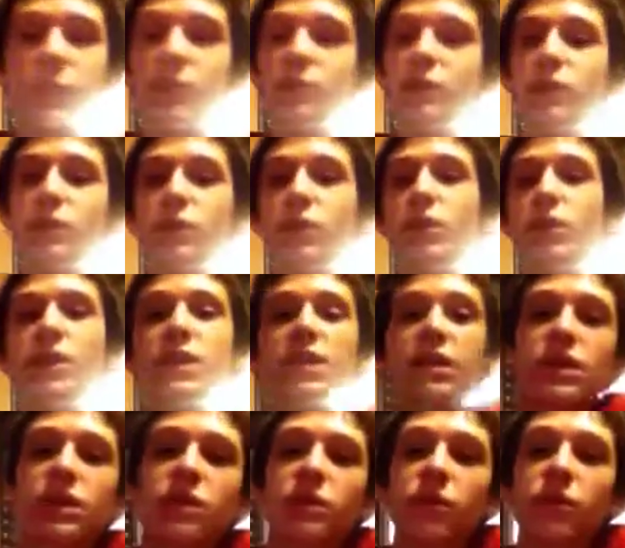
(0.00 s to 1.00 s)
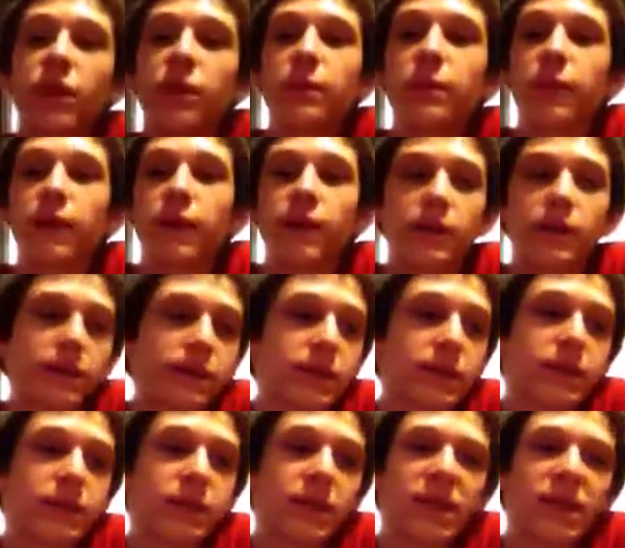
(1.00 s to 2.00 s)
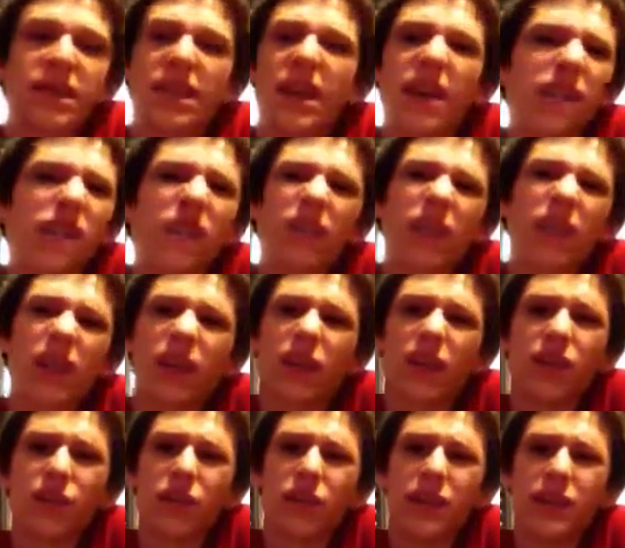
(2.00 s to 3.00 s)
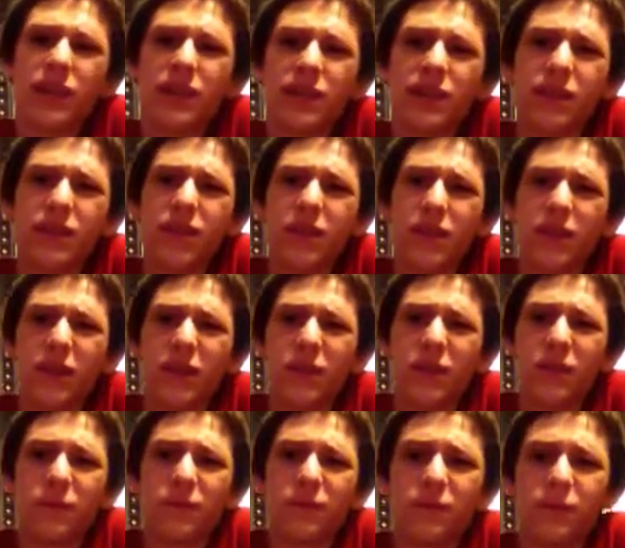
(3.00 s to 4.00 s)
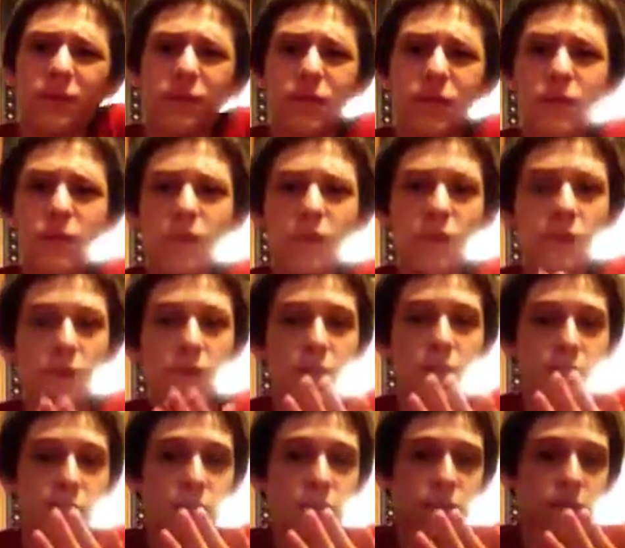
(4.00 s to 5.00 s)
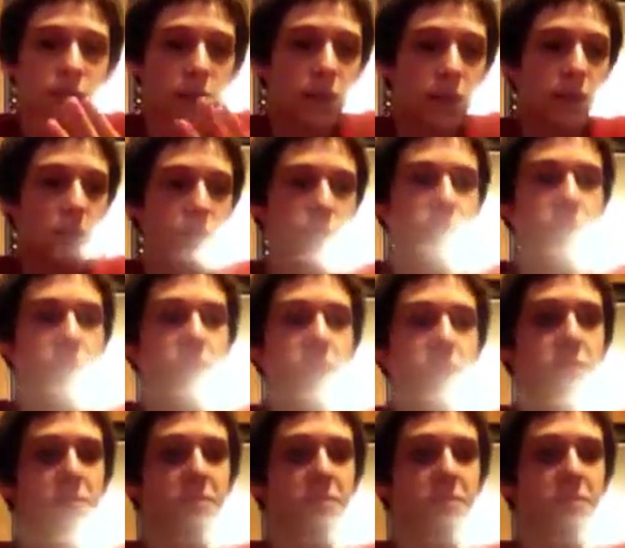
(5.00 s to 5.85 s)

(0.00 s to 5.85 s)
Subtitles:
So the D&D Redbox contains everything you need to get started. It contains,